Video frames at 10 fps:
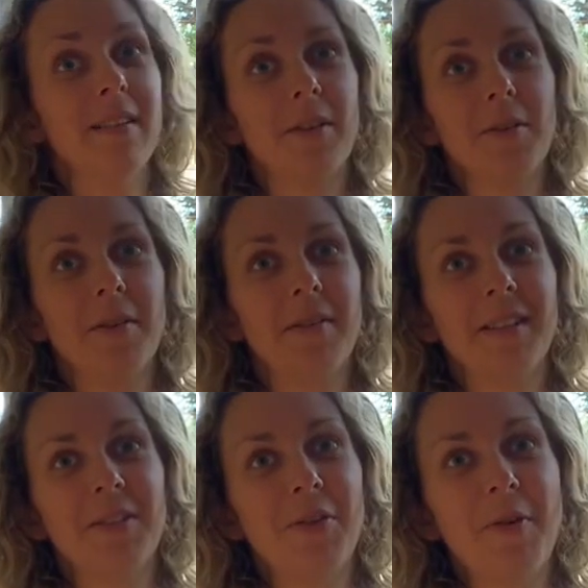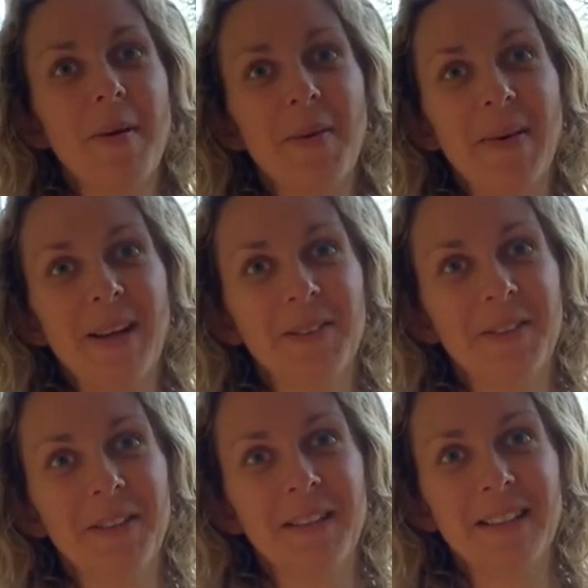I thought there's no better way to
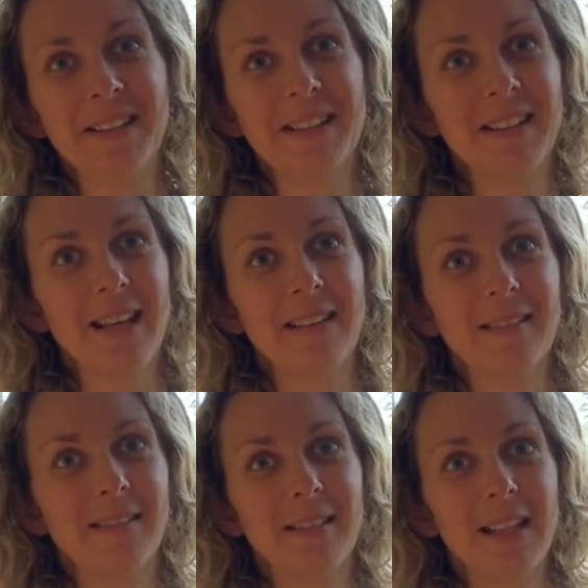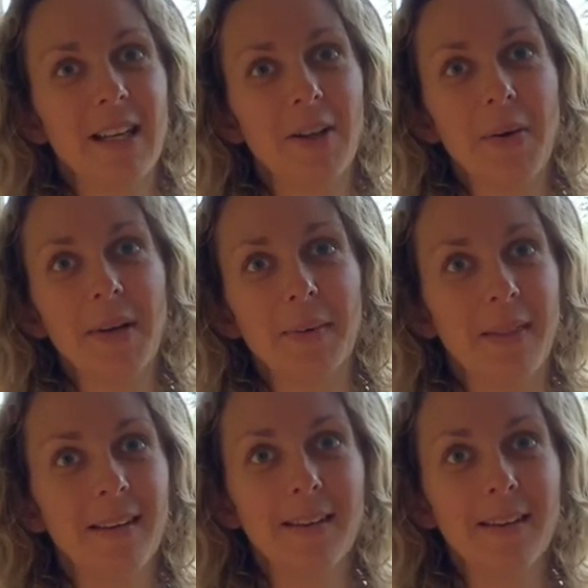learn than just get going with it,